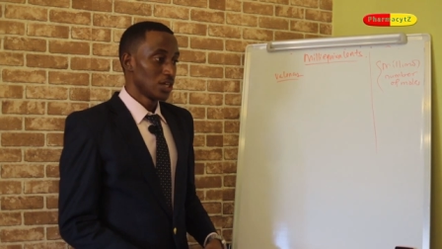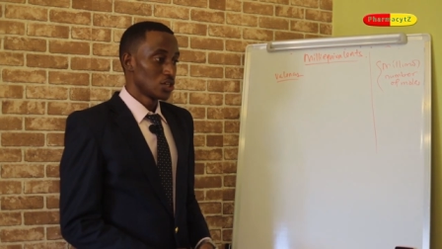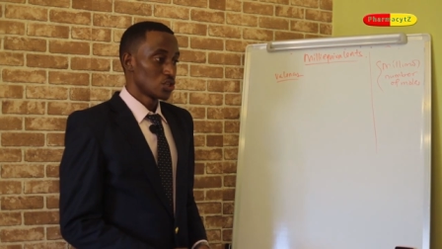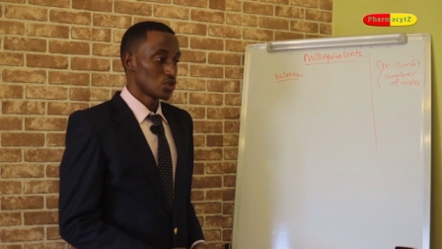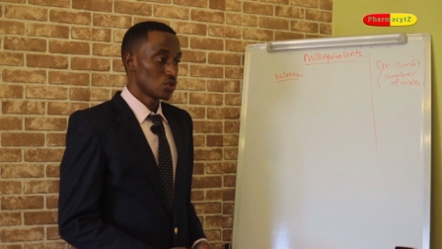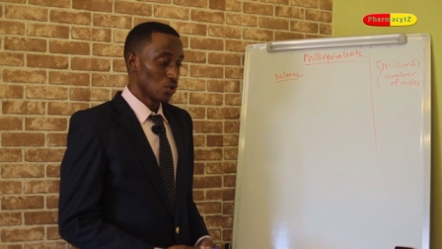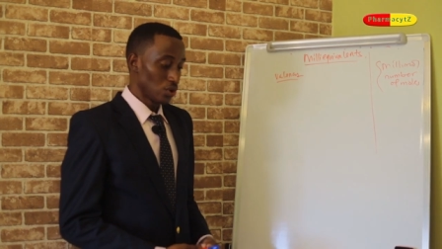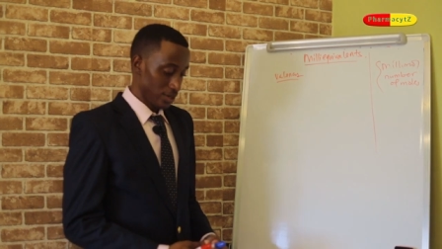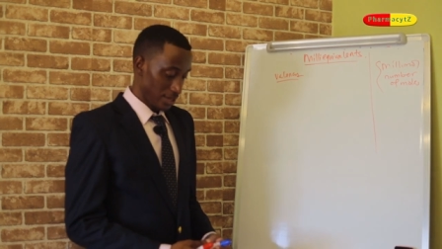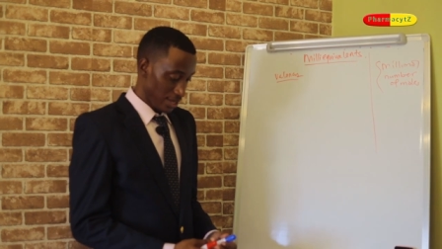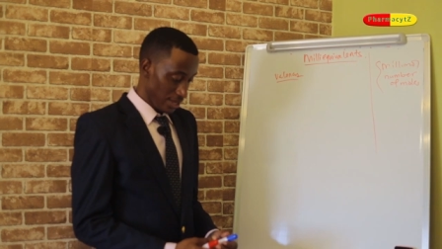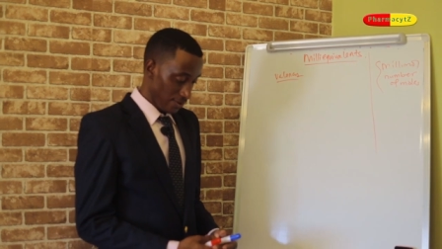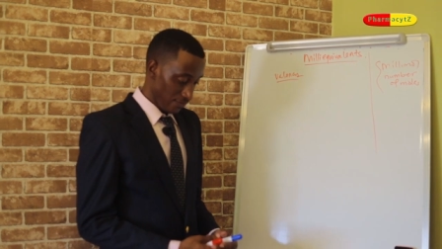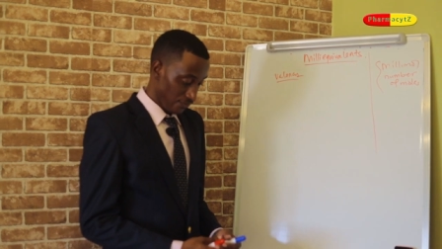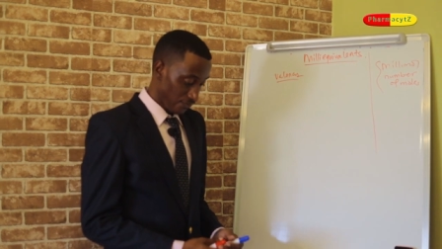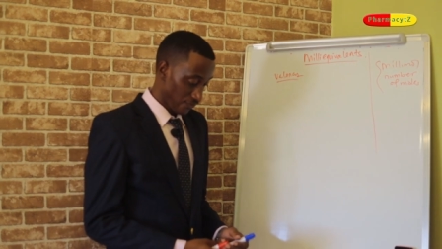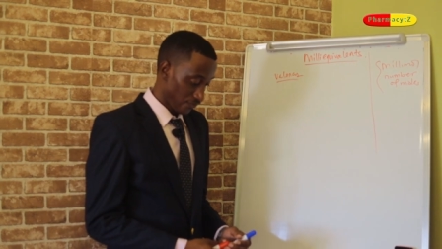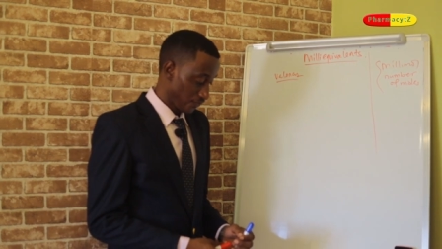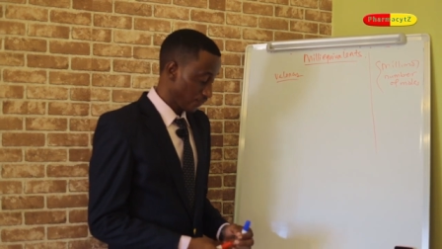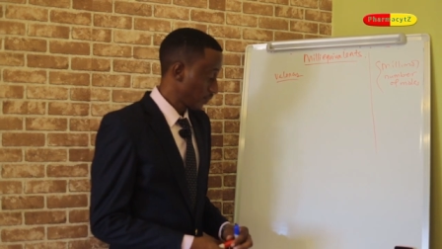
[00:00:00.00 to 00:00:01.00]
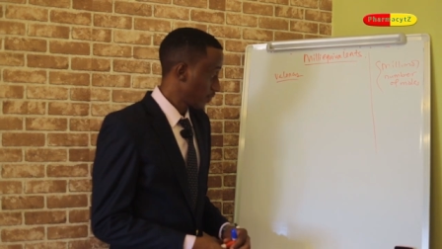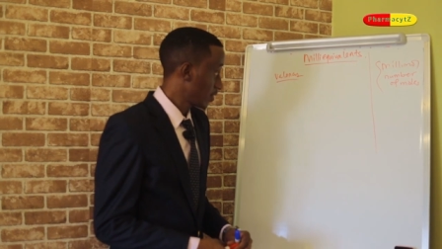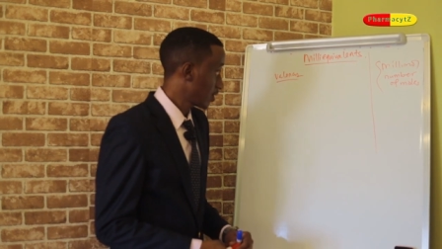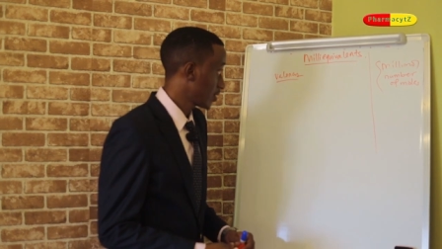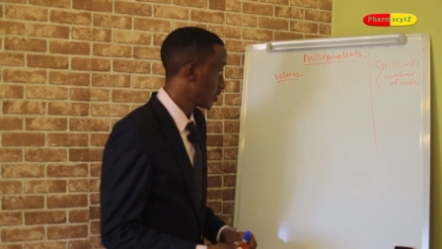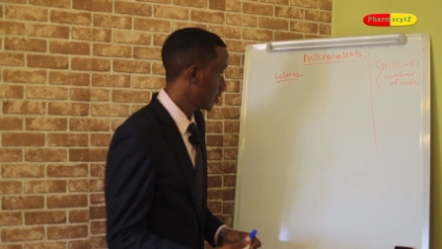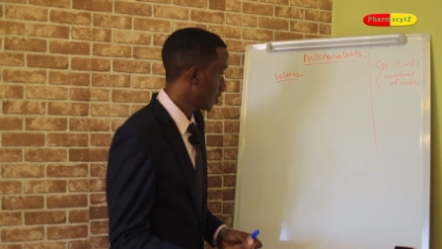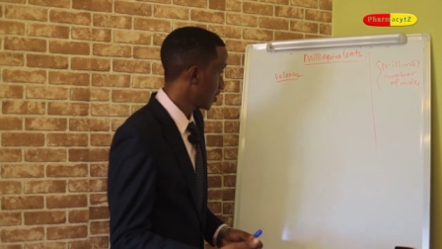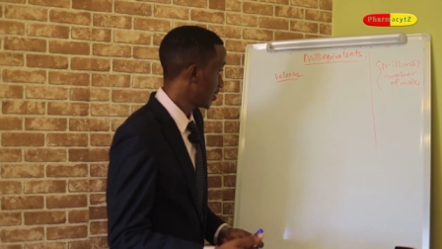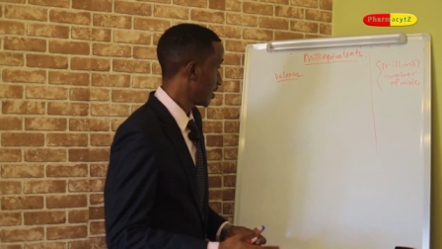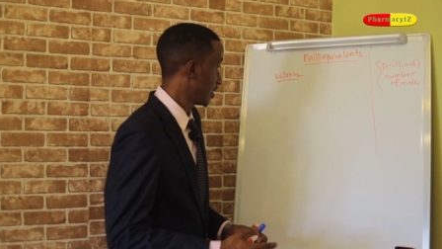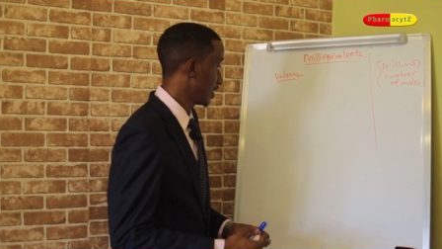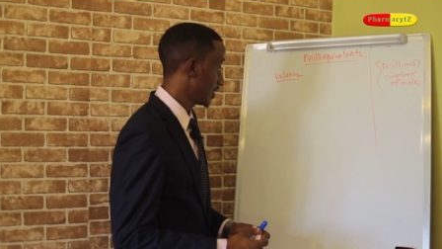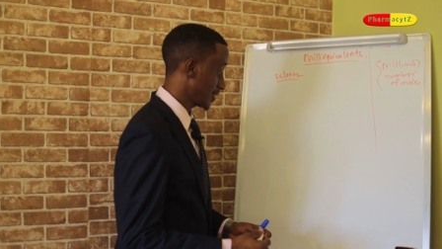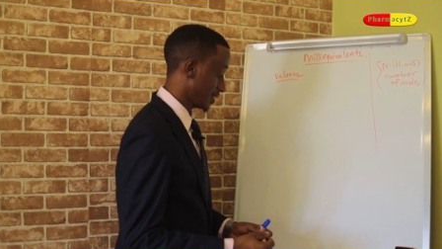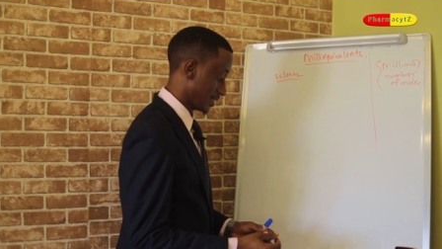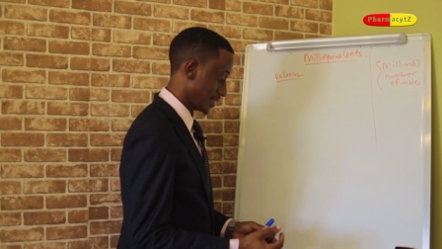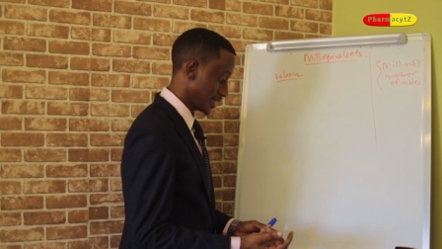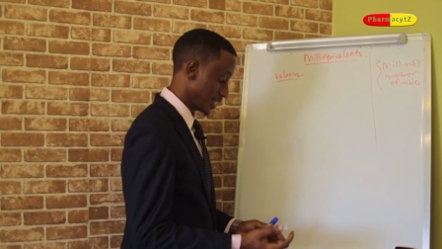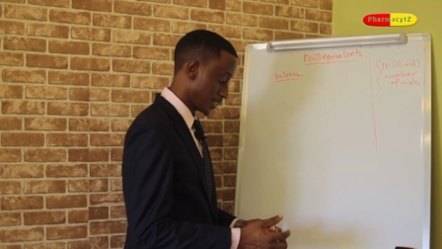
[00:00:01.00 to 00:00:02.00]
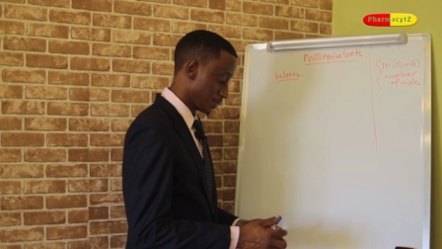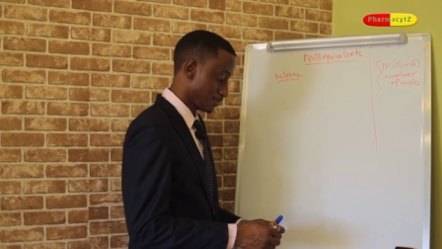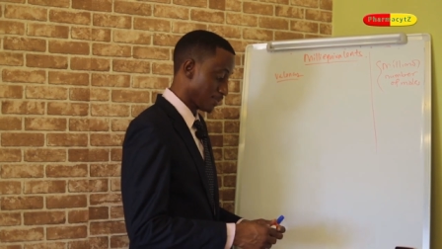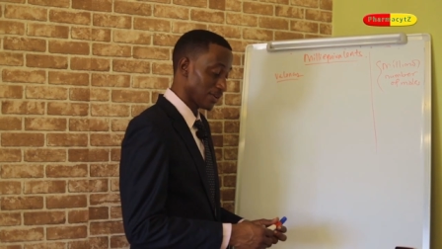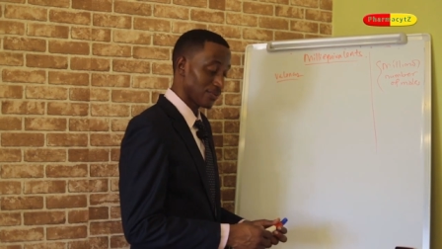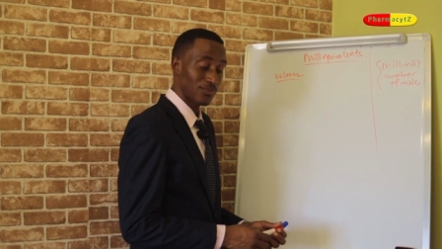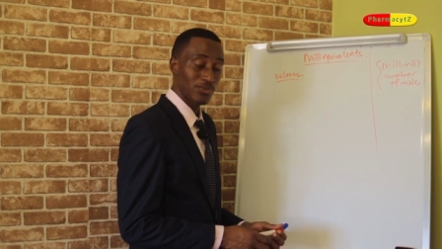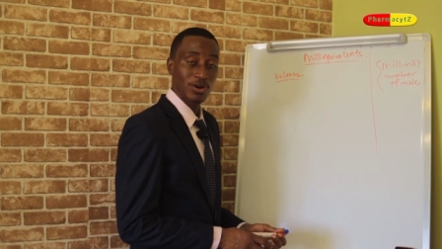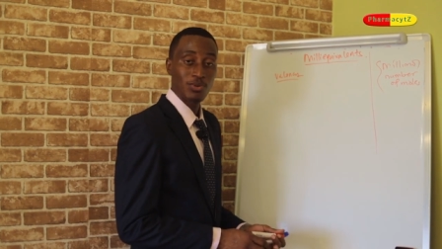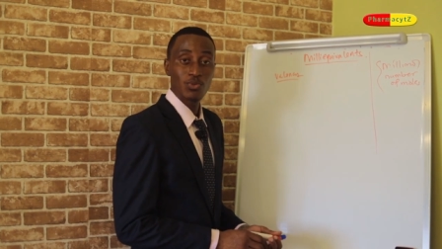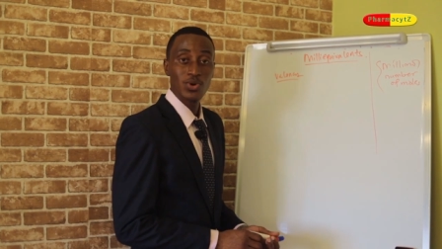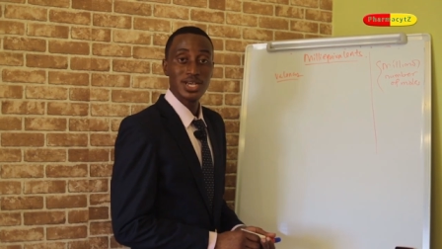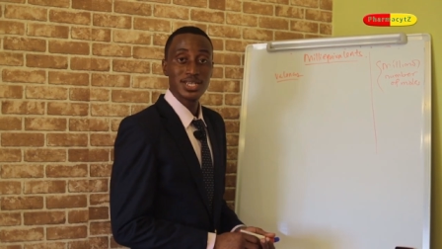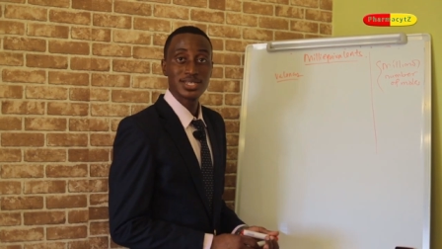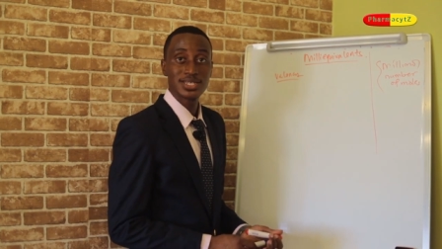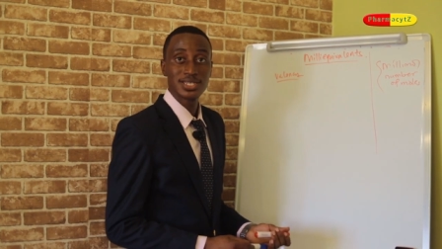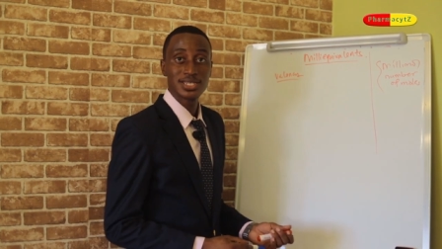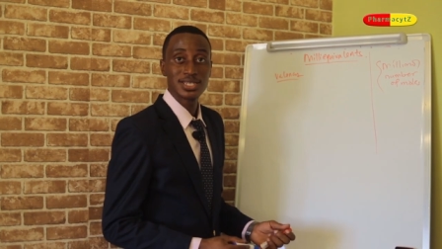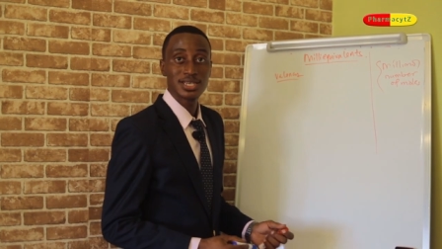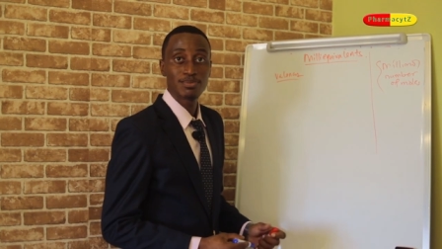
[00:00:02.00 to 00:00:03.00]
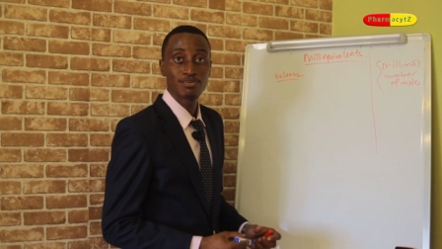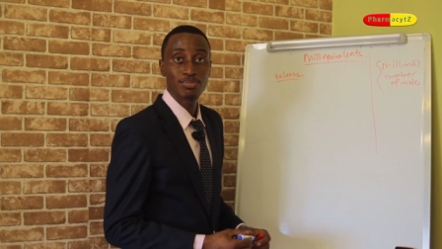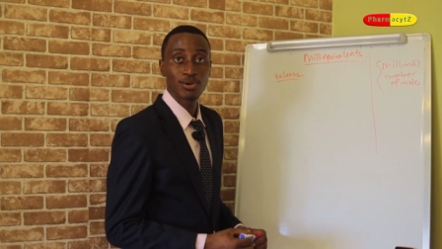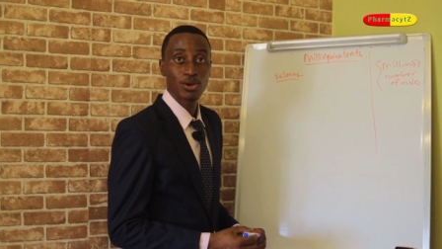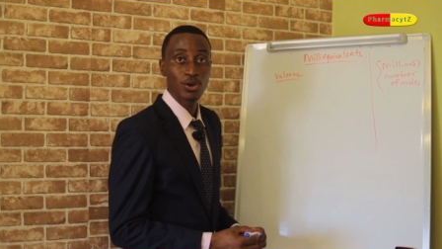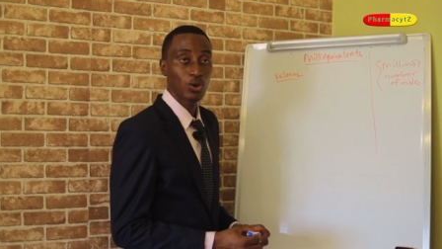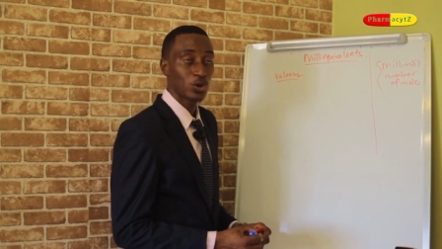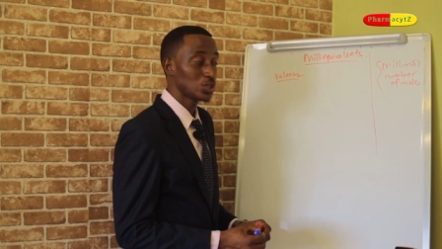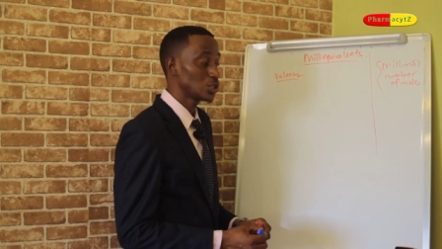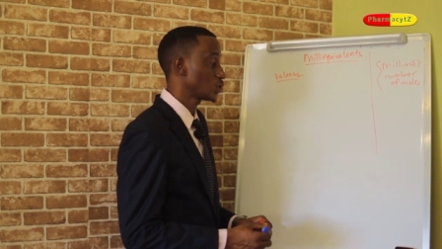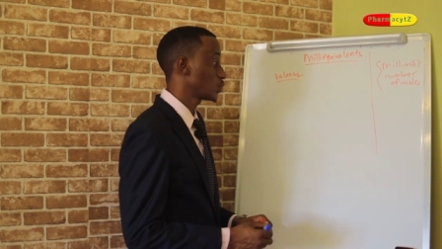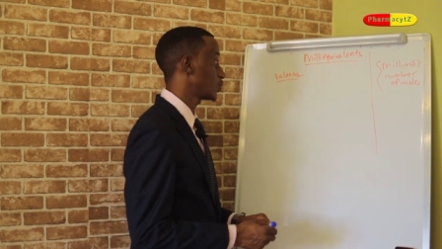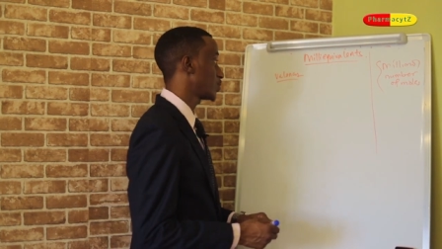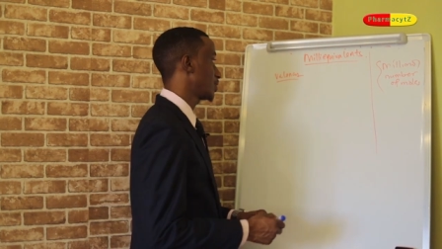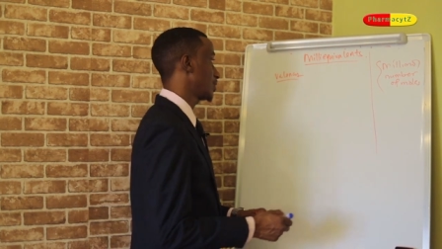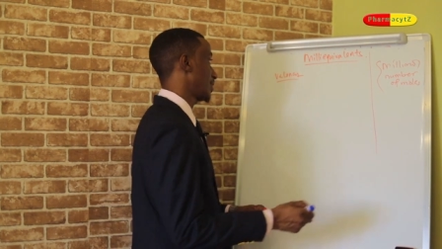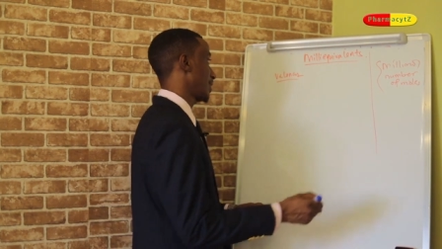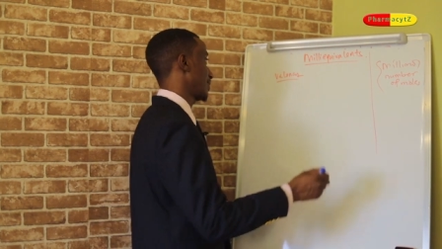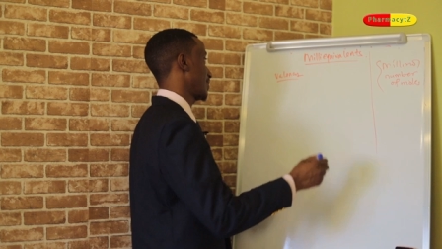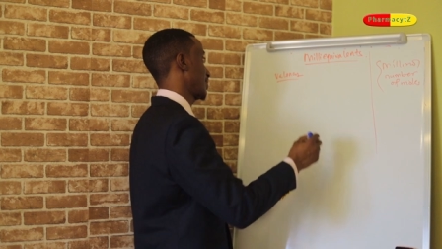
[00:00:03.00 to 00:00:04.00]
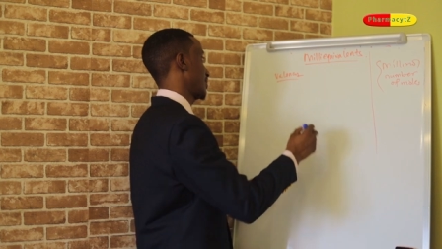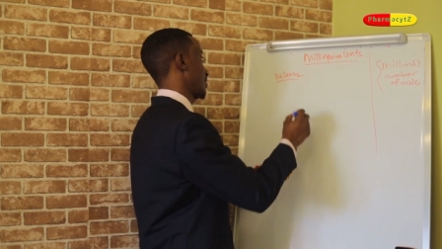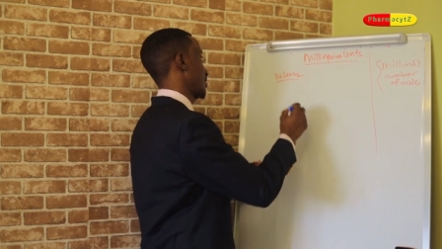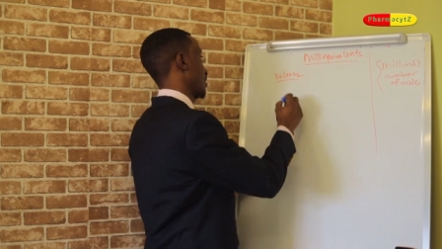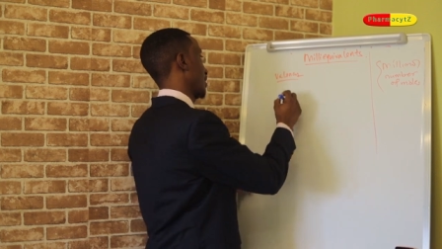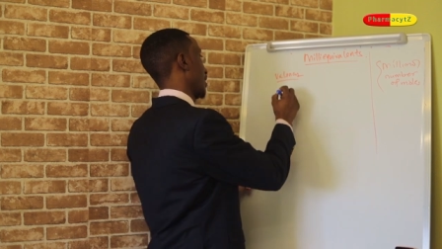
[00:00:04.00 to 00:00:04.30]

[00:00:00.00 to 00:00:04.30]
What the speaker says: So if let's perform a simple logical test.